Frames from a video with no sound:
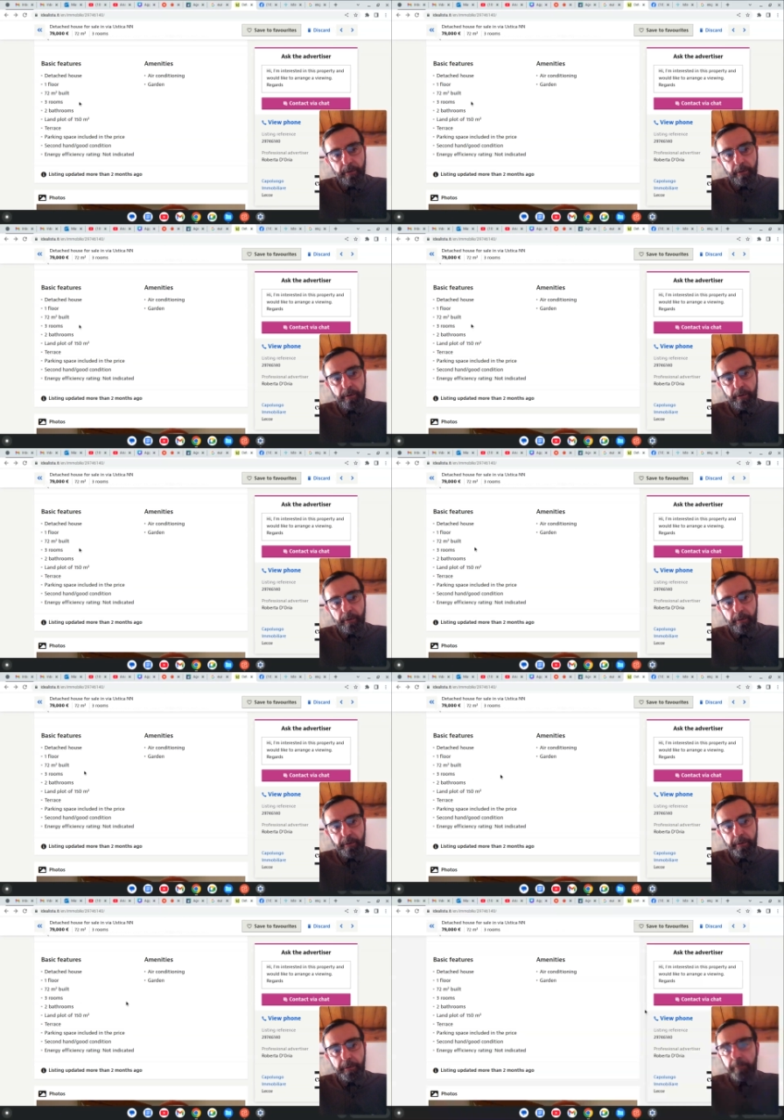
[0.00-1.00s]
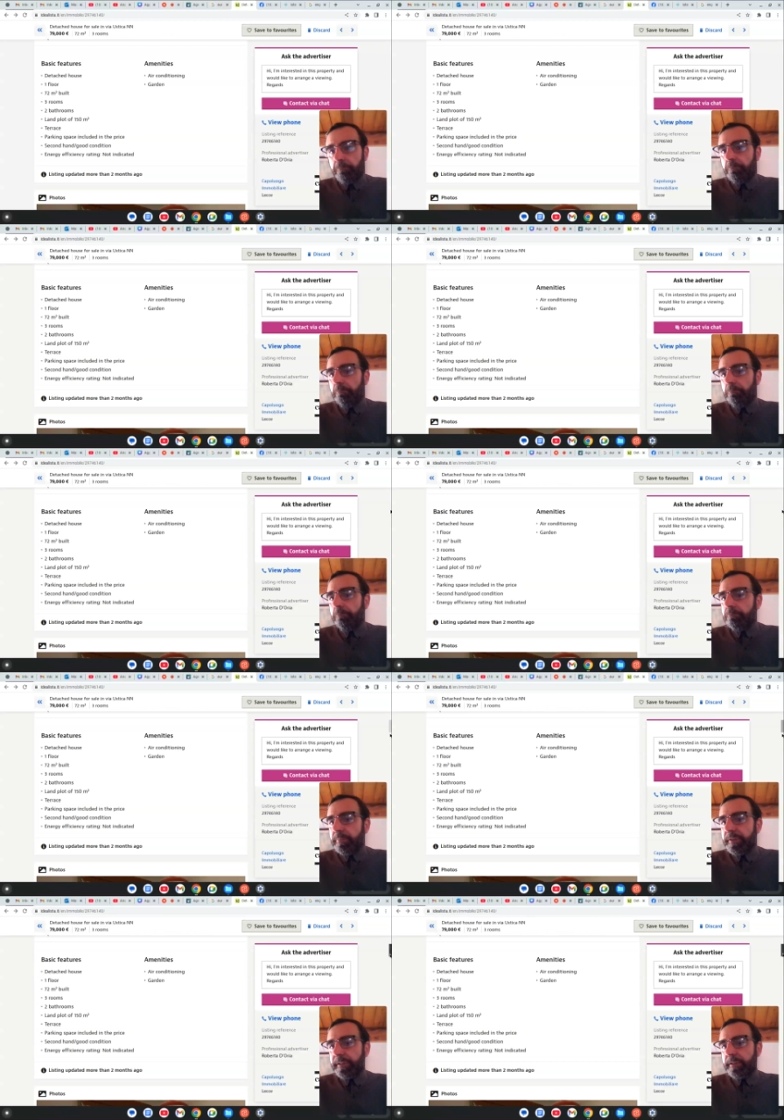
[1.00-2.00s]
Um,
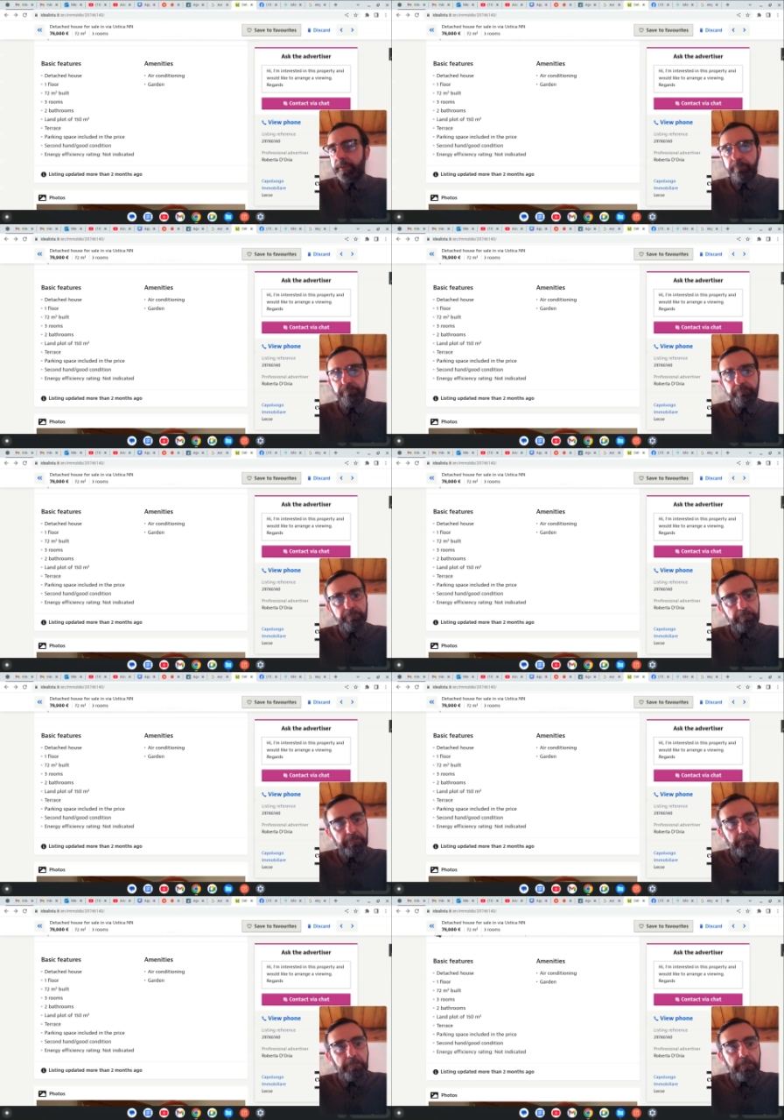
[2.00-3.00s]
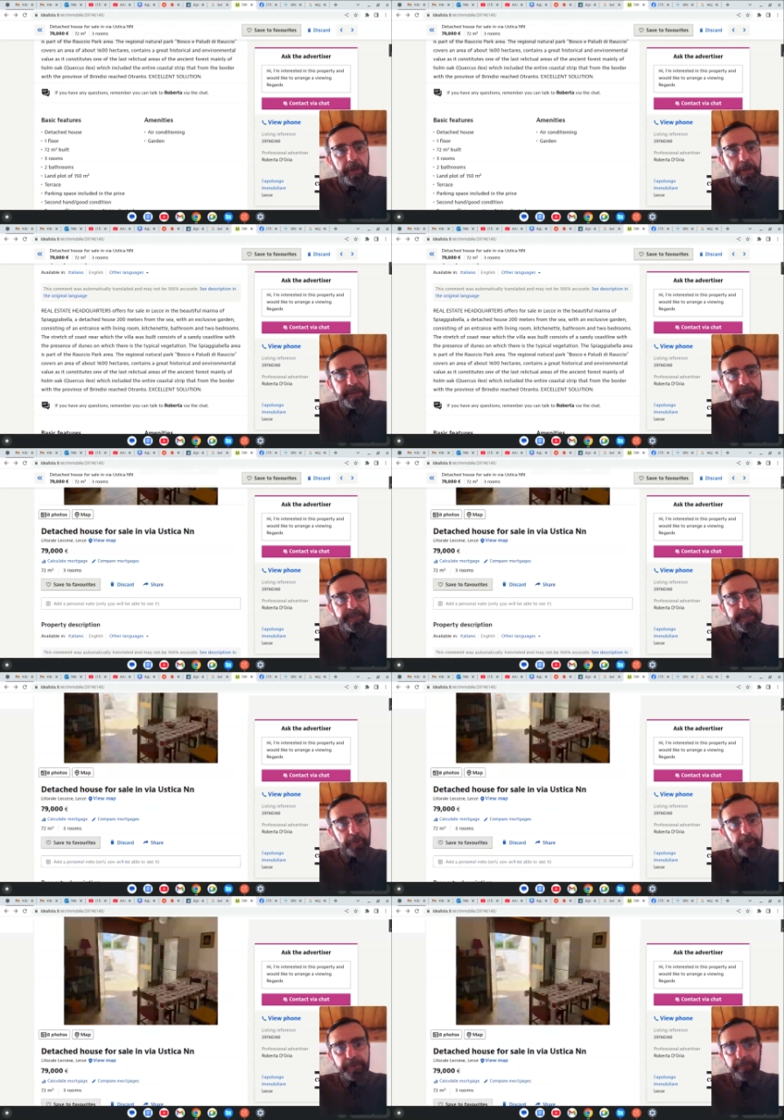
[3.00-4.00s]
it's
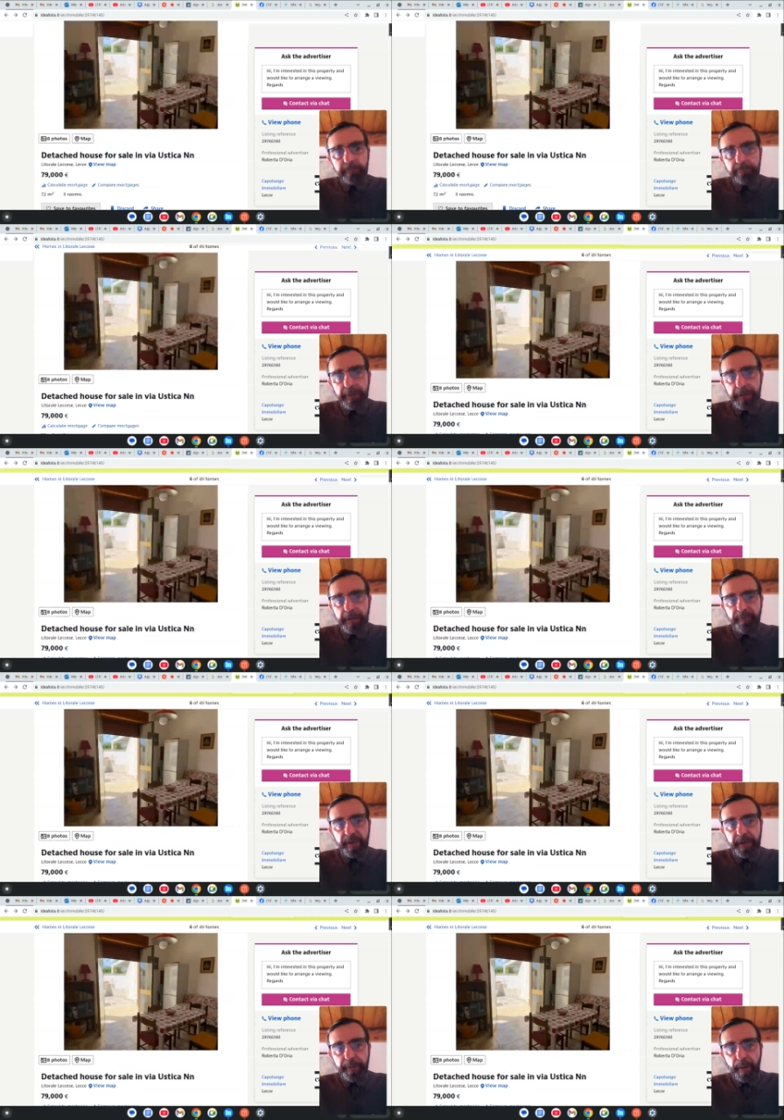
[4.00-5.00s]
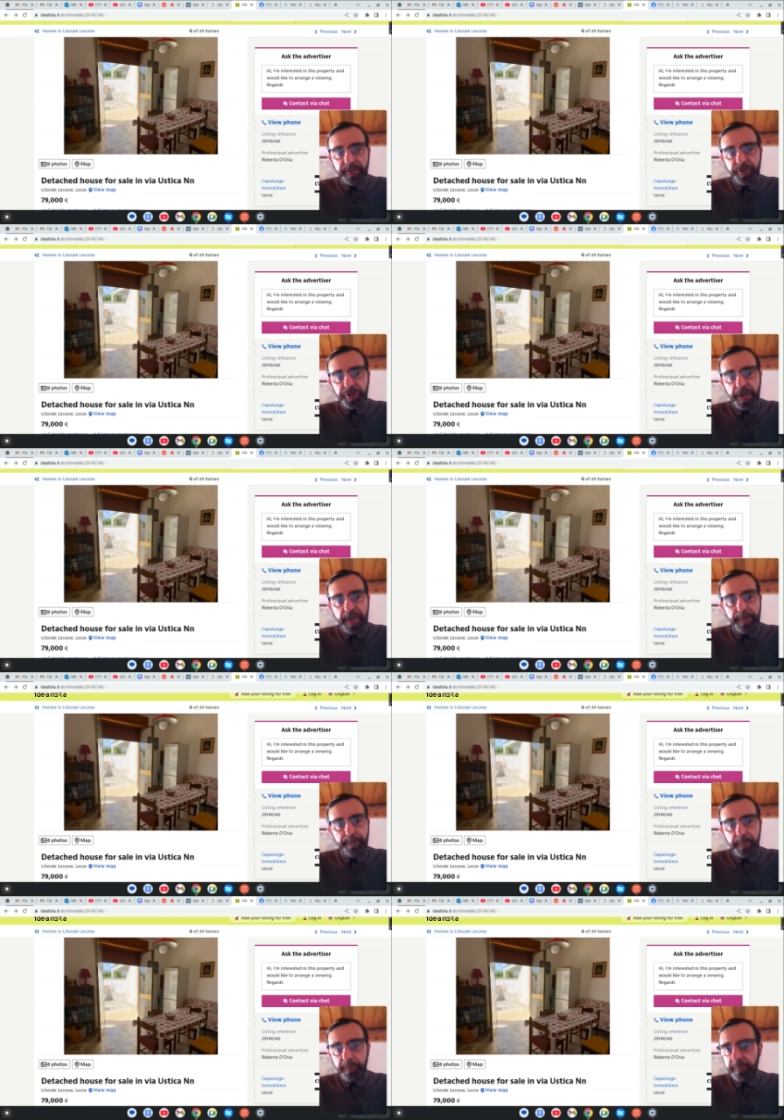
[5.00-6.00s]
not in a very bad
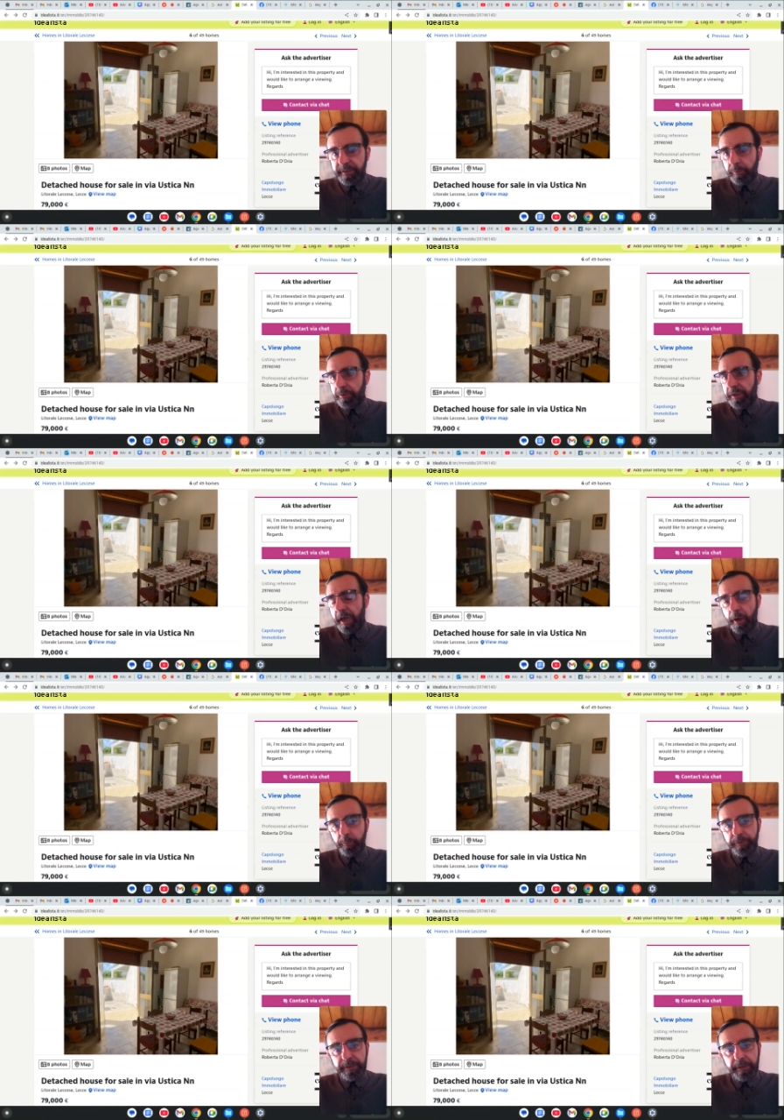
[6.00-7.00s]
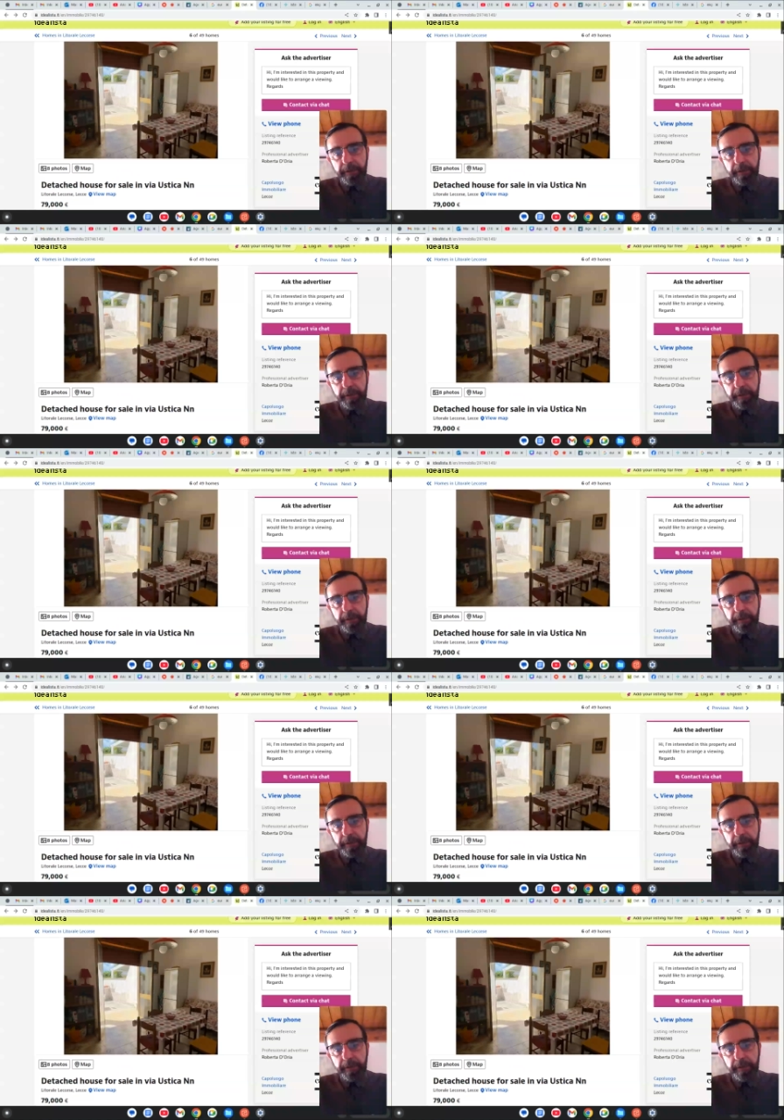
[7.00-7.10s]
shape, so the house